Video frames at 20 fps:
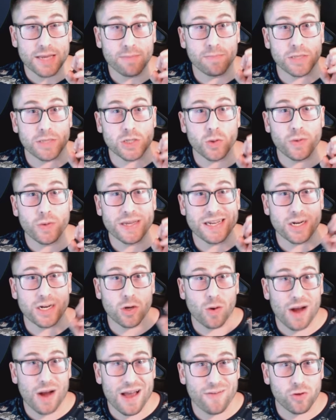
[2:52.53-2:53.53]
between
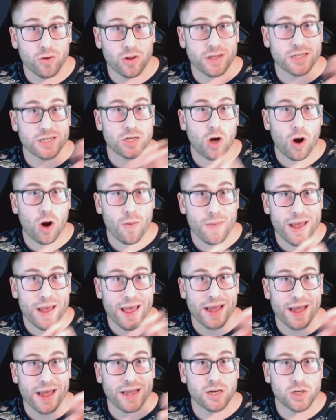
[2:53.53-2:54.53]
gravel and
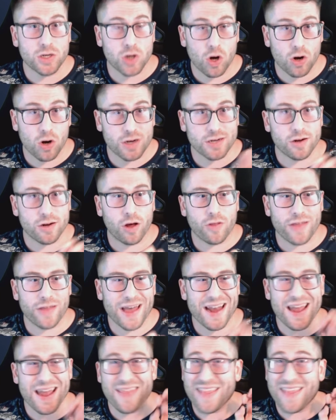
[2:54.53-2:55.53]
tarmac and dirt and all
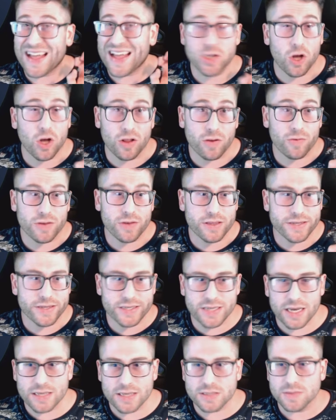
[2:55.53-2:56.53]
that, and that's all it really
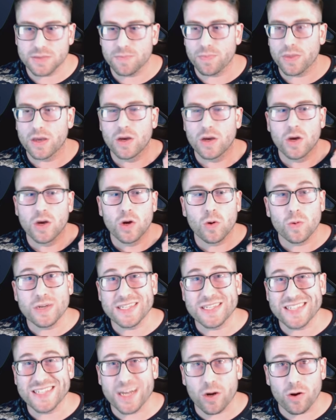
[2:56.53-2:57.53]
does.
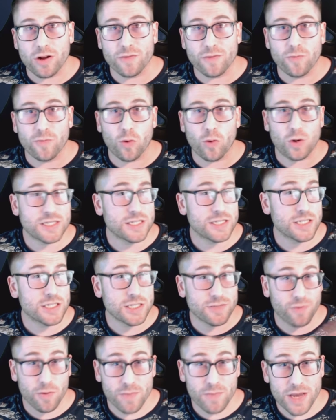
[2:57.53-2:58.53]
Recentering force, this
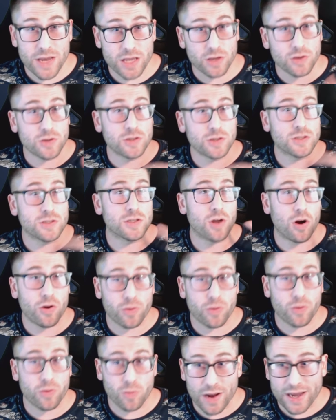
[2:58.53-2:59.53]
is for menus, start
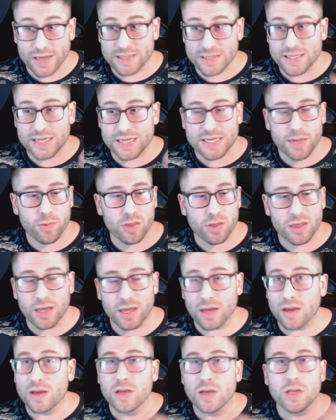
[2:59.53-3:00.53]
of the race, that type of
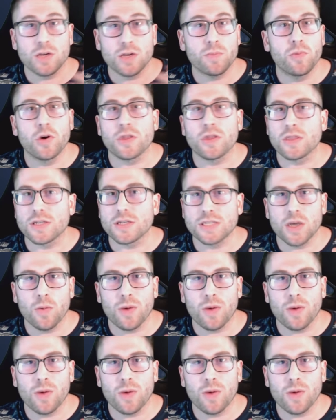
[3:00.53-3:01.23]
thing. Put this